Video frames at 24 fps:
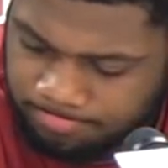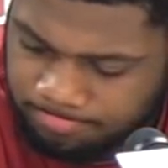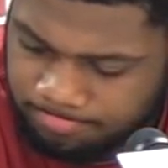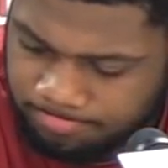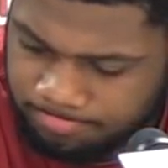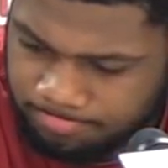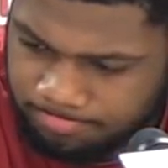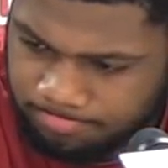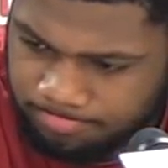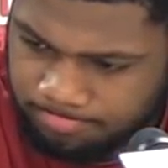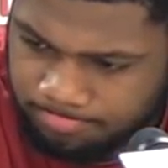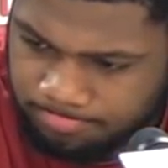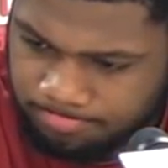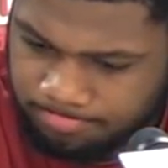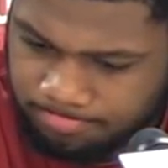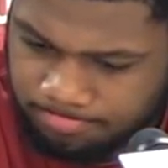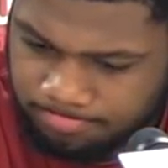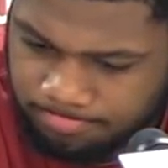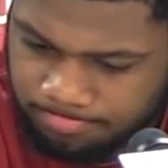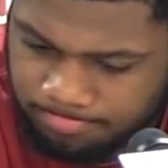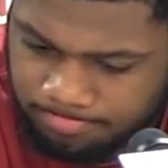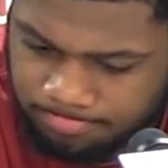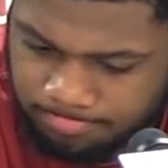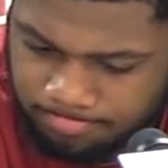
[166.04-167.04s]

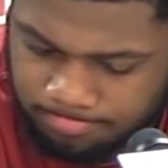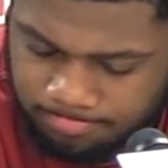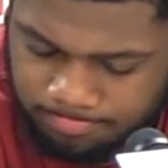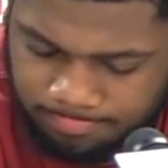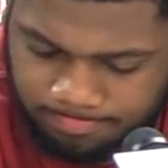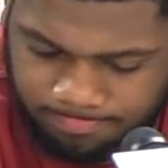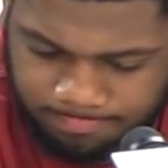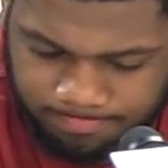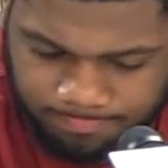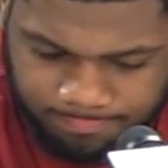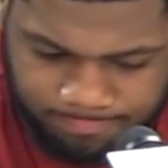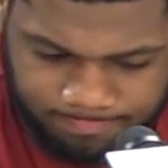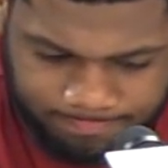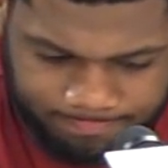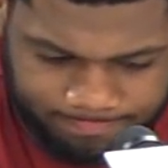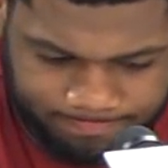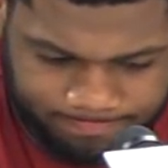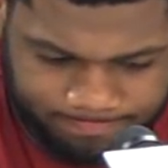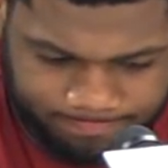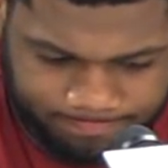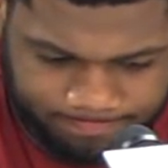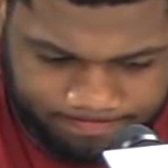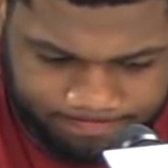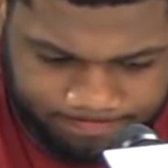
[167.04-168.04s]

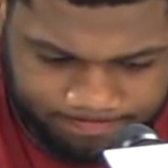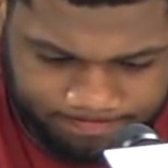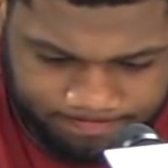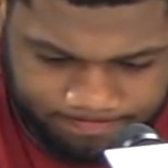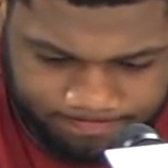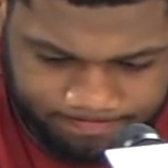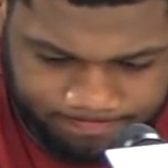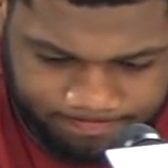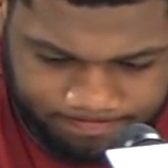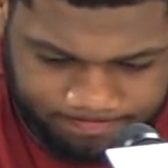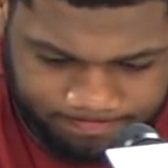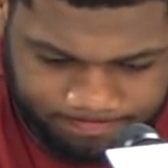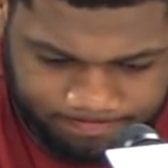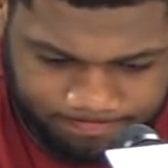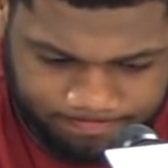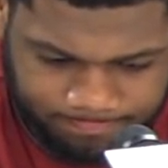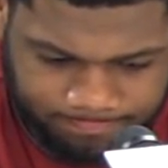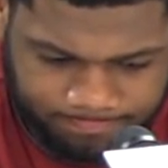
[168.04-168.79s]
[no speech]